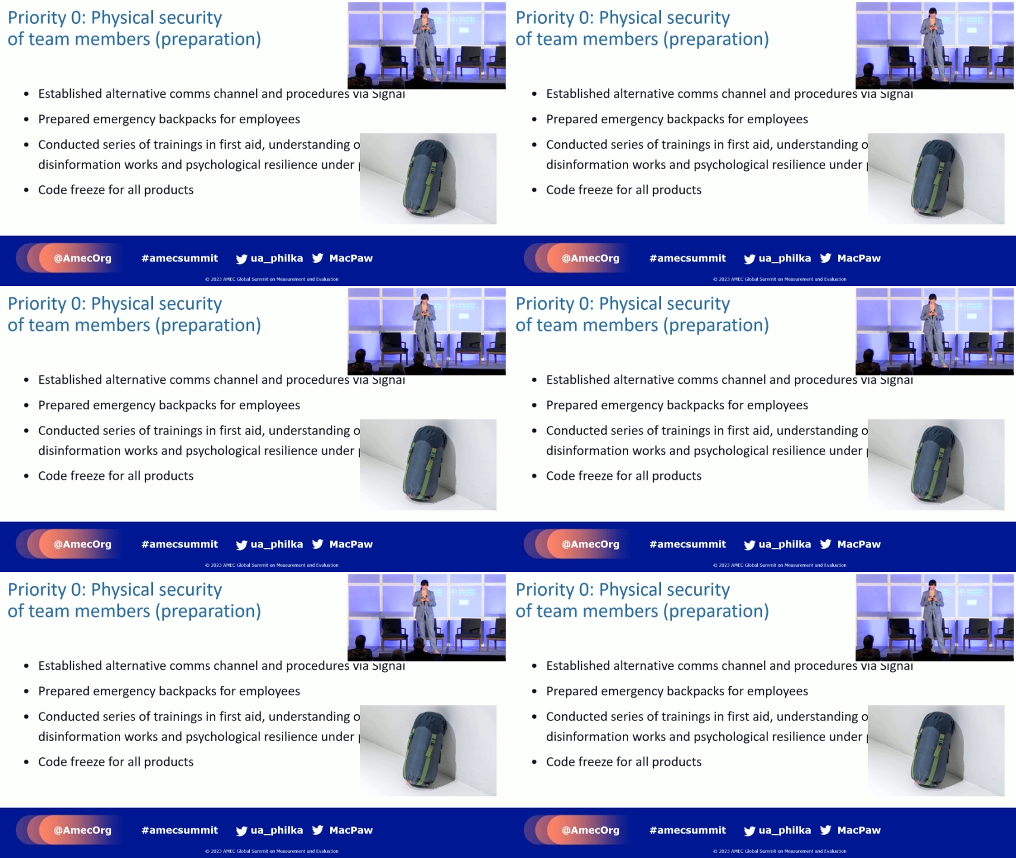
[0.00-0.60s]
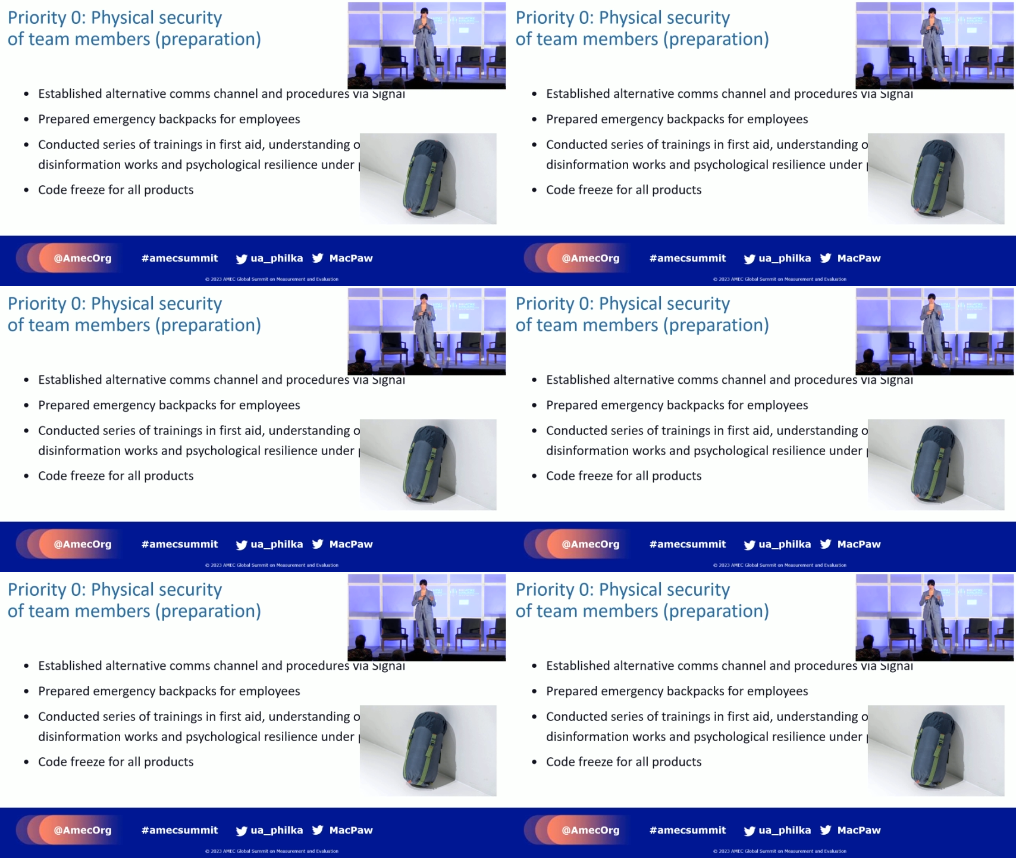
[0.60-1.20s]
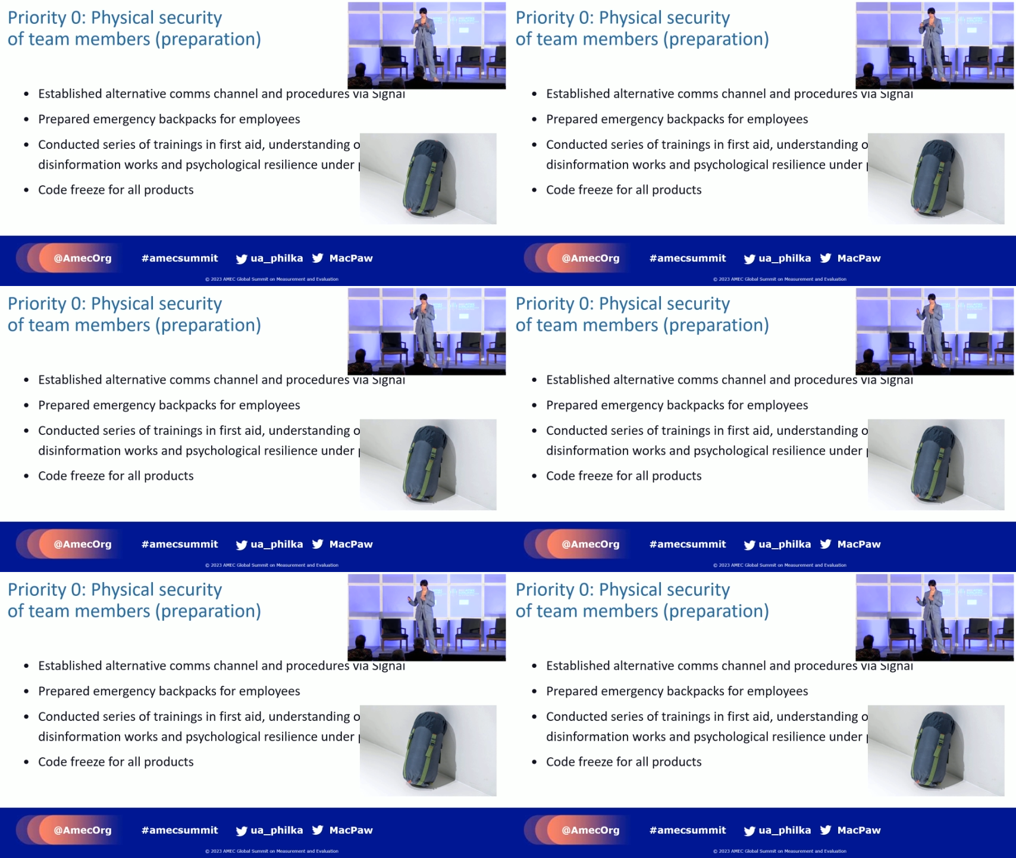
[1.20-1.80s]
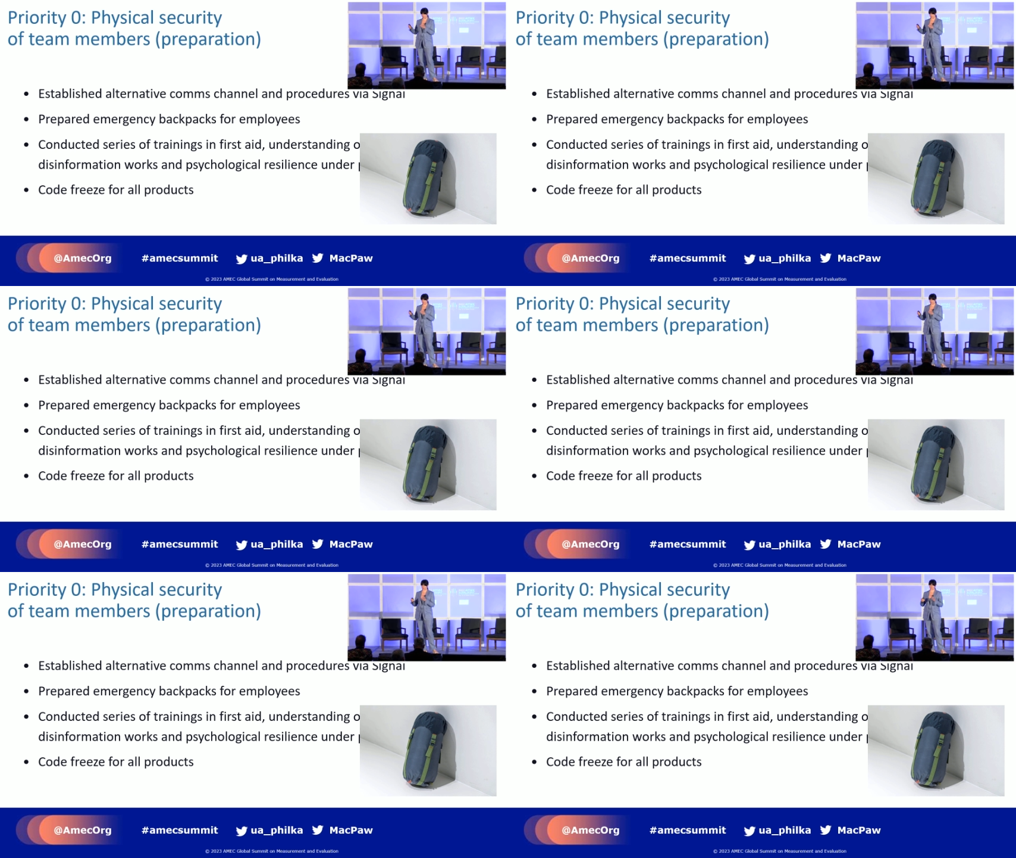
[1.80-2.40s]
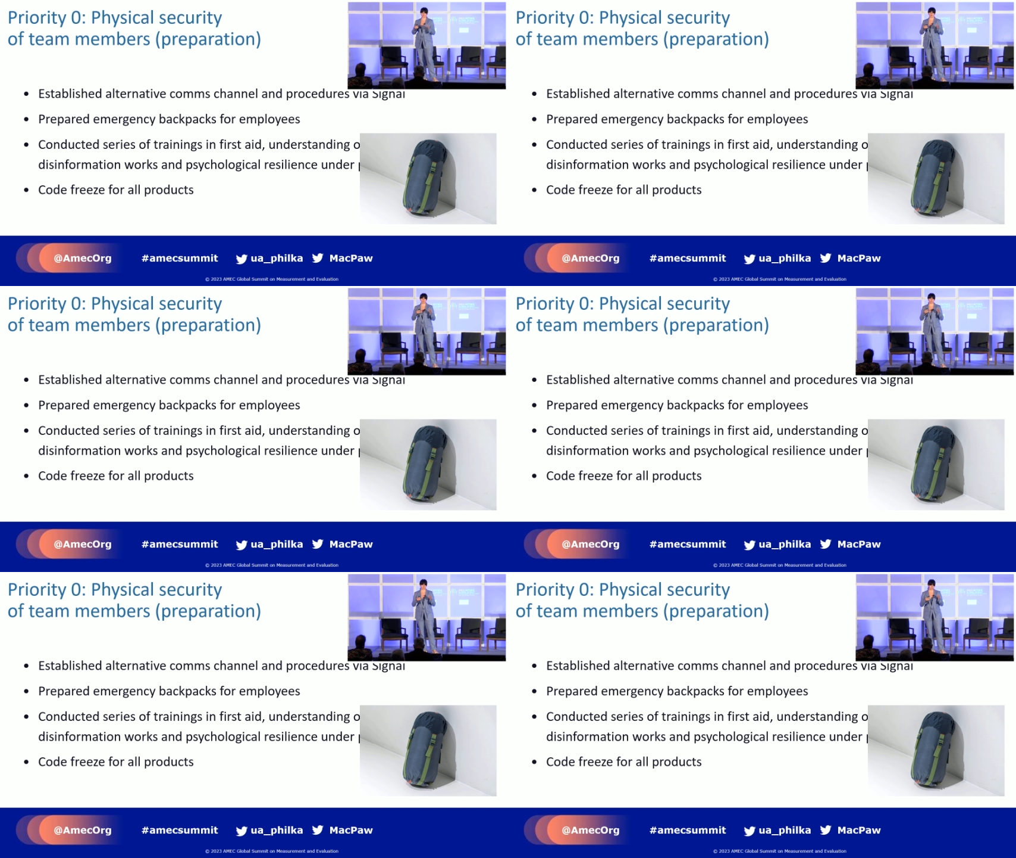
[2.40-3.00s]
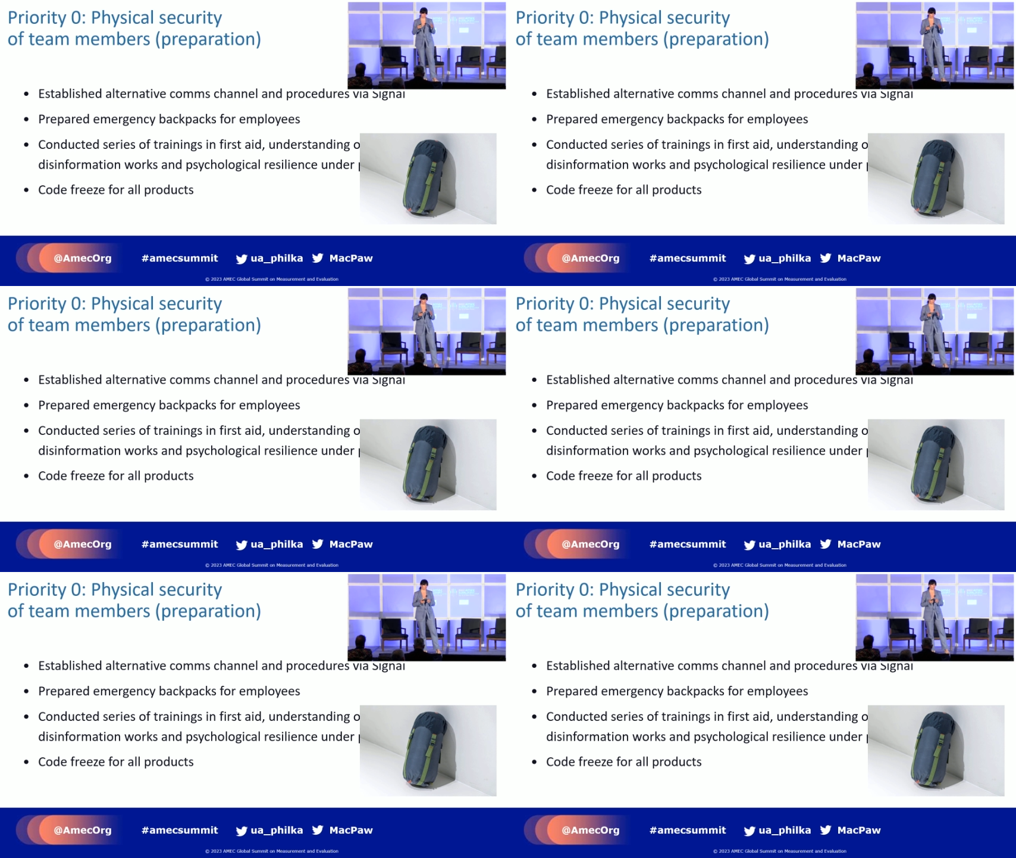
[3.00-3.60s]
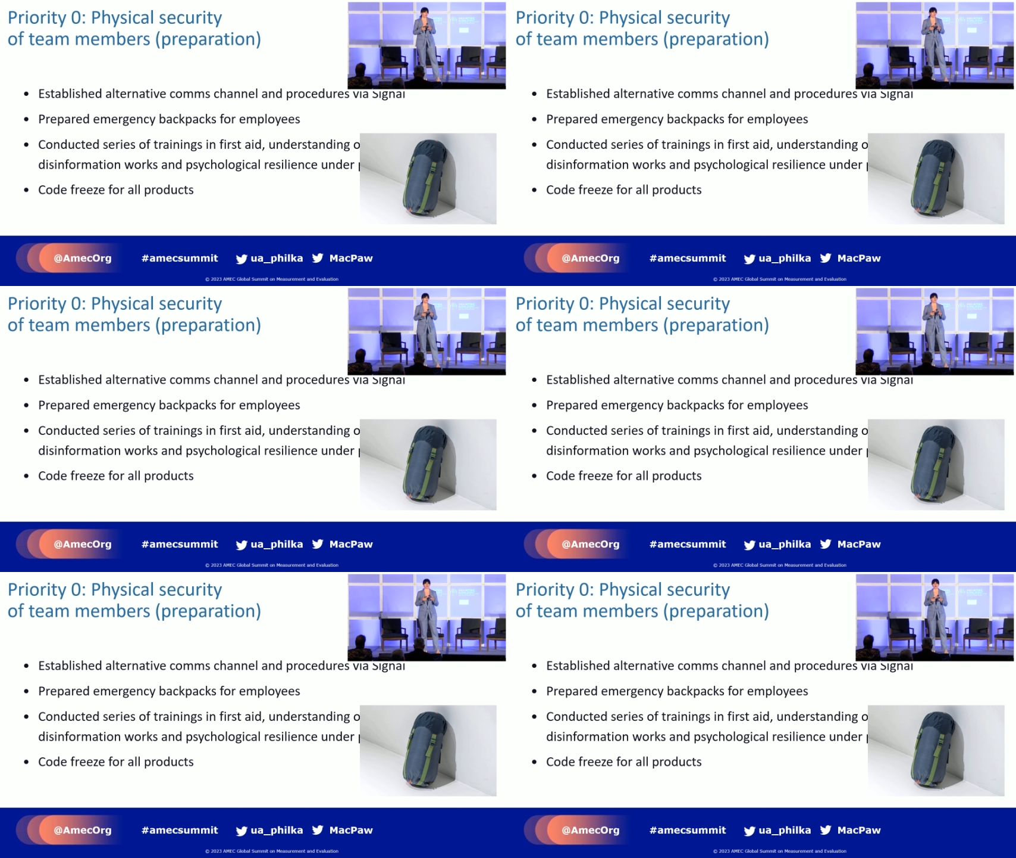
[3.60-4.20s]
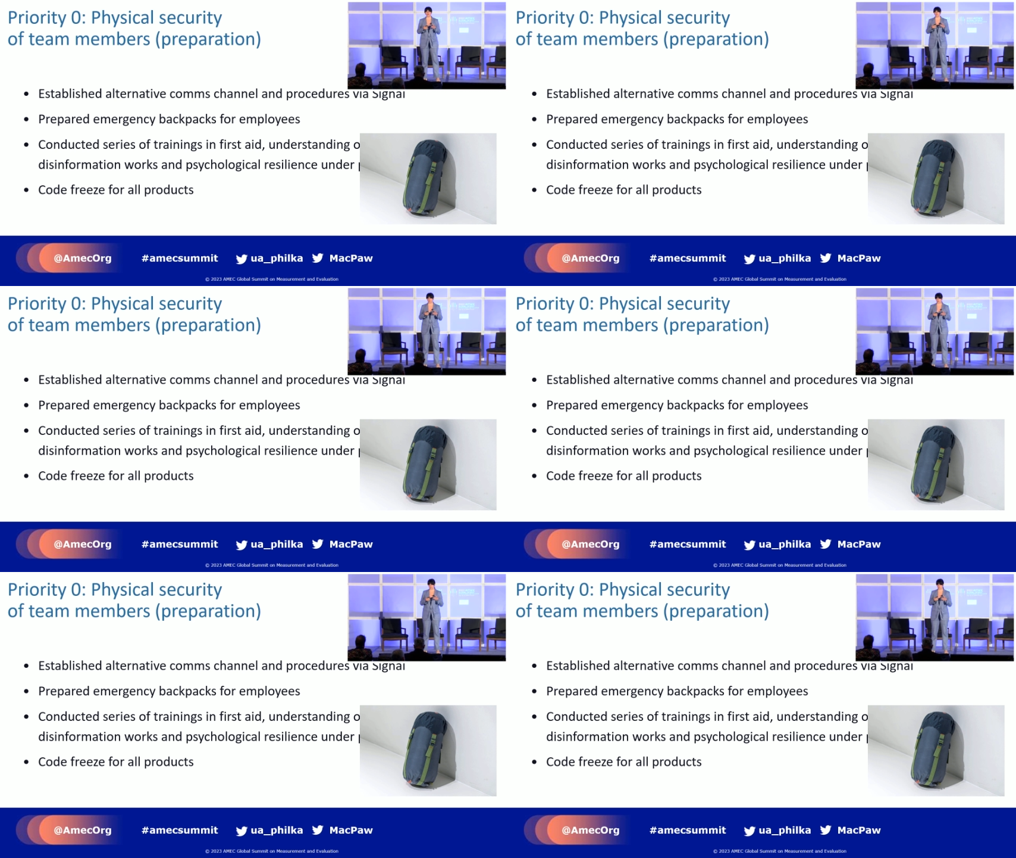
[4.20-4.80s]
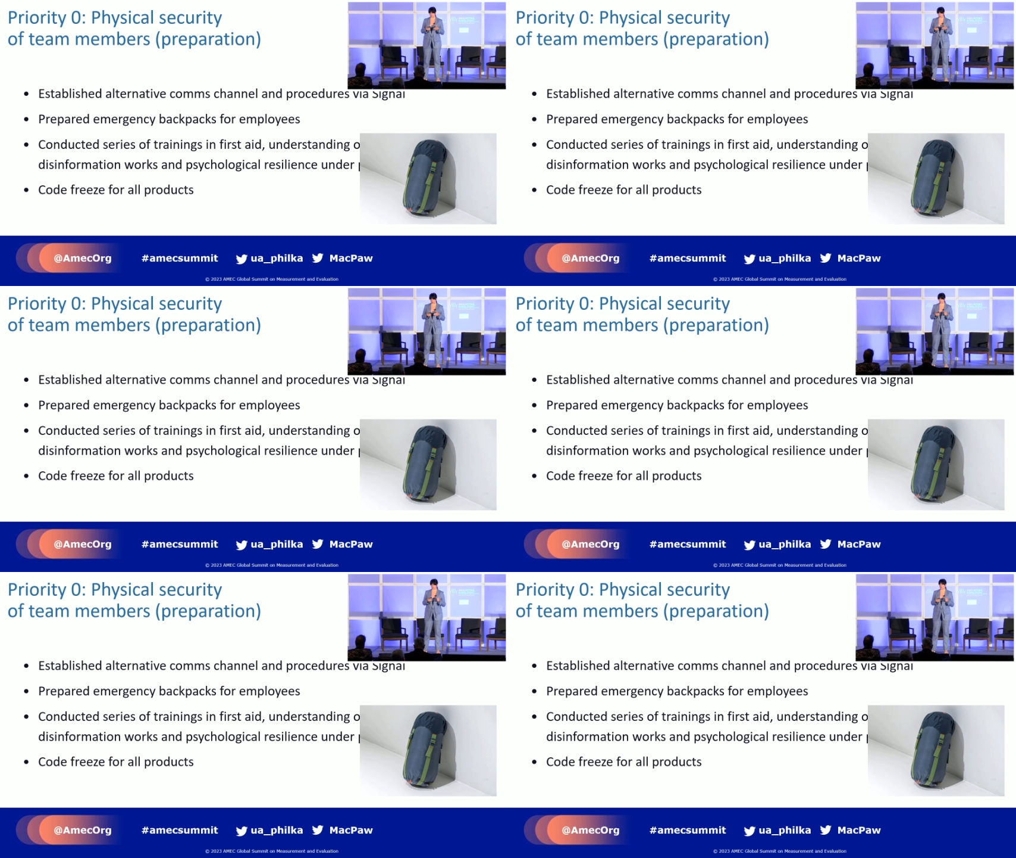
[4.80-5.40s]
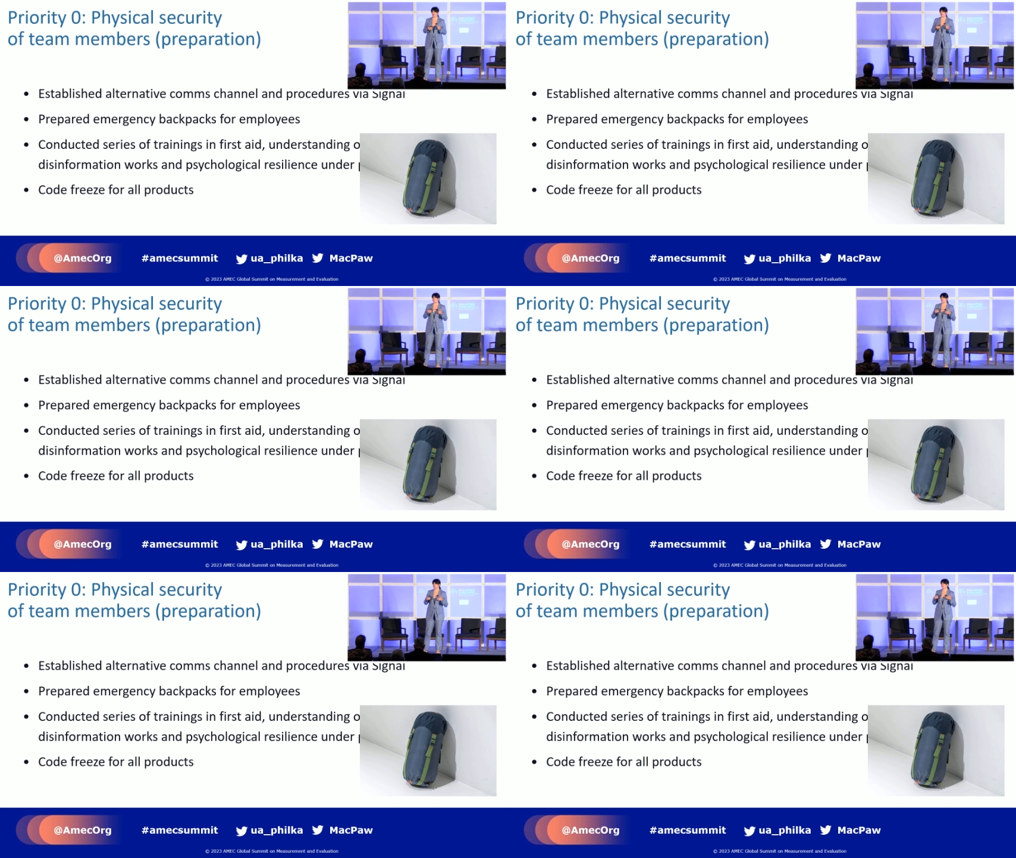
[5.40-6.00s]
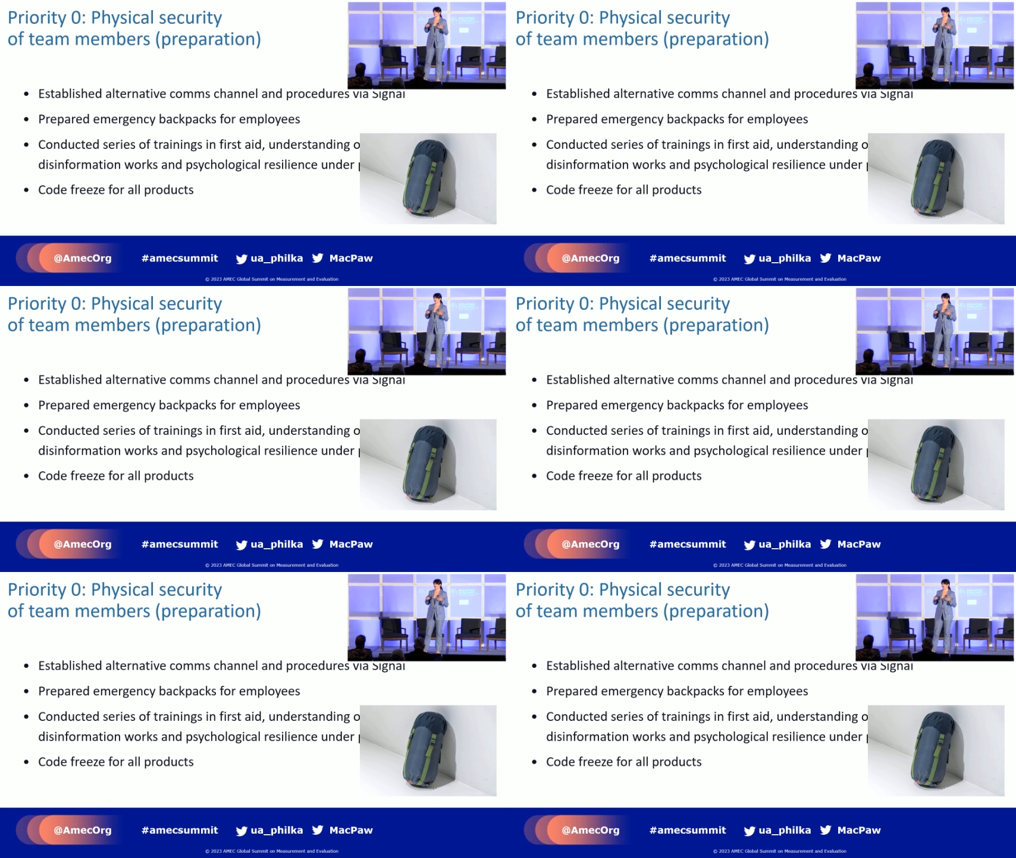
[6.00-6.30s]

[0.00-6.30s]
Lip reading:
(no speaker visible)